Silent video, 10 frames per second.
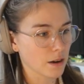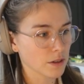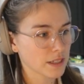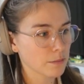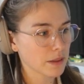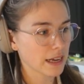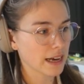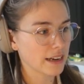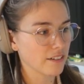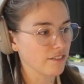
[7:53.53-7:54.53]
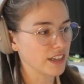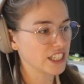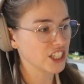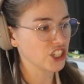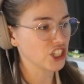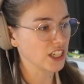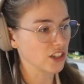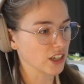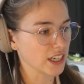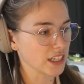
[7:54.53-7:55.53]
I want something kind of vintagey
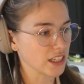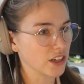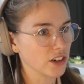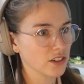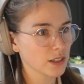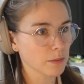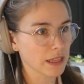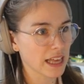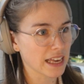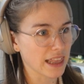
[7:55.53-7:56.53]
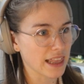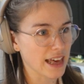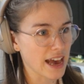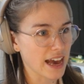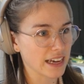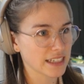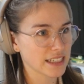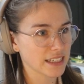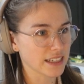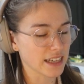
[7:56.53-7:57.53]
looking, you know, something like
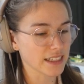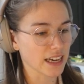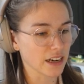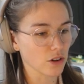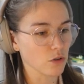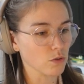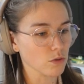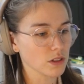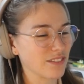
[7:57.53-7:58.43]
that. That's kind of cool.